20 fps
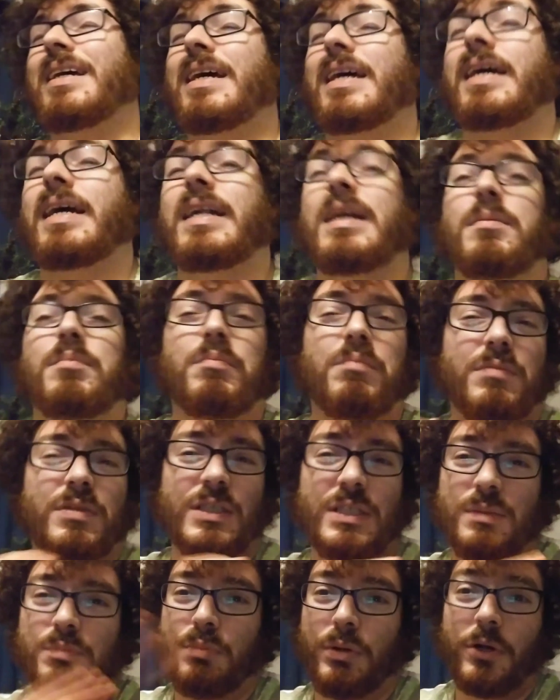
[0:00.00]
And it
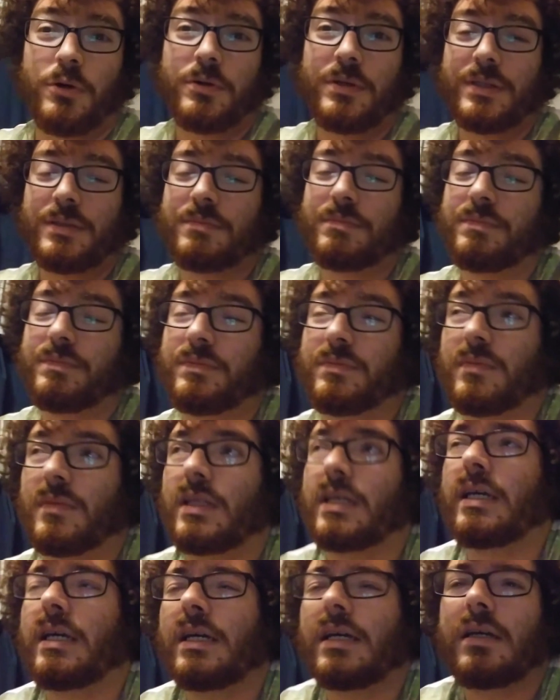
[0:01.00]
exploded.
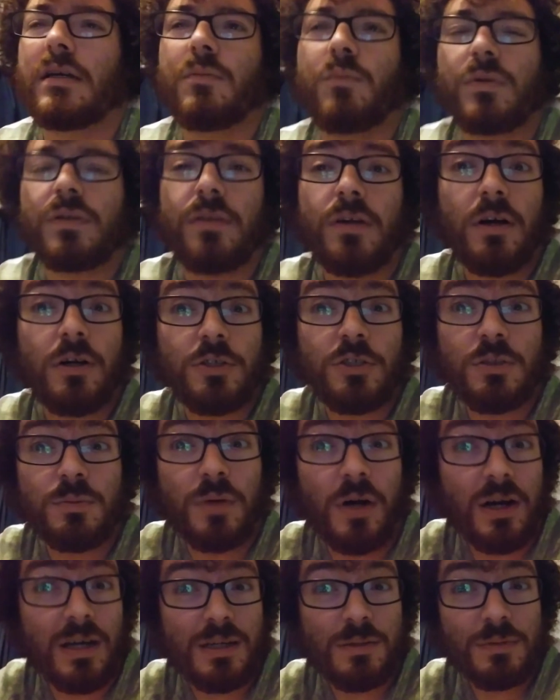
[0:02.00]
And we thought
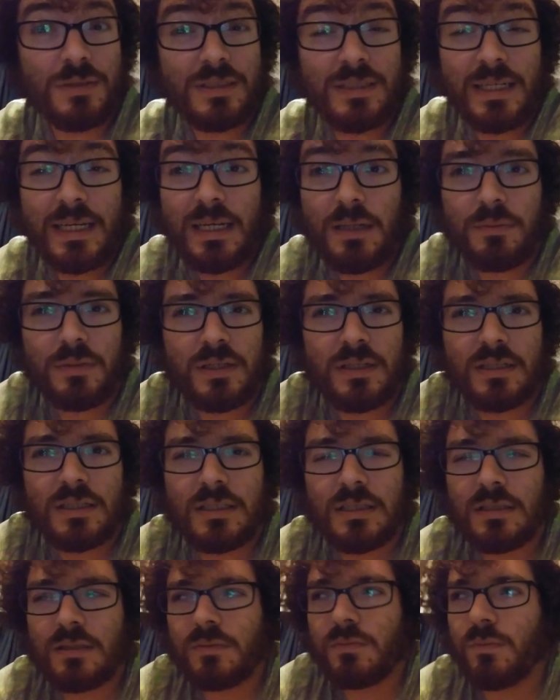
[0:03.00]
Chewbacca was dead
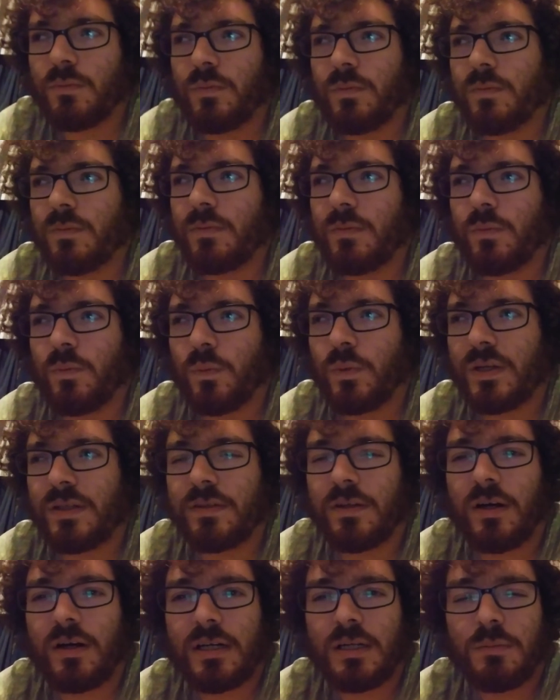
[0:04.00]
because we
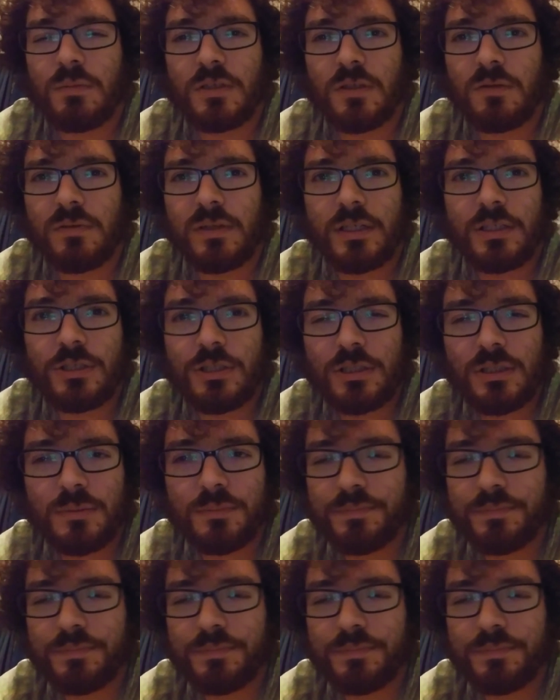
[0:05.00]
thought he was on that ship.